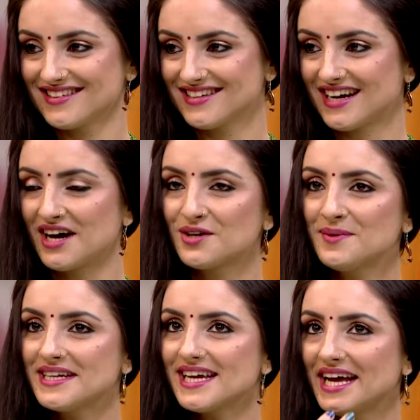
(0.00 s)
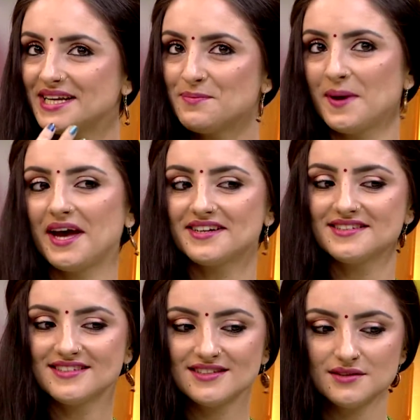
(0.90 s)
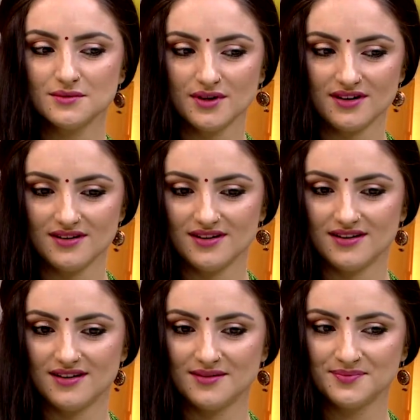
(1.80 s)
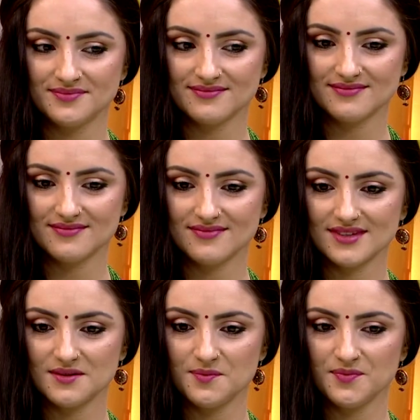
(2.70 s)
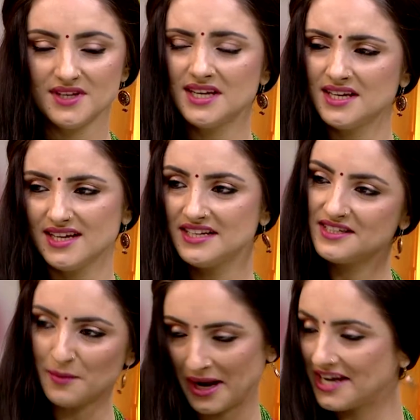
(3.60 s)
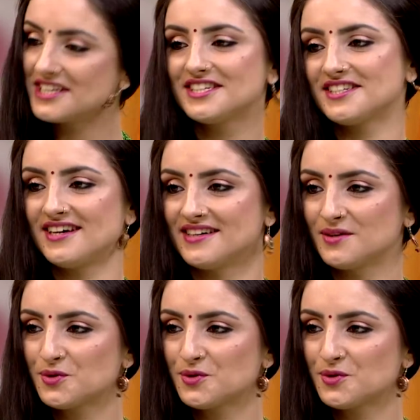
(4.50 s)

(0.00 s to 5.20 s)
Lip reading: Because and the parents are very interested.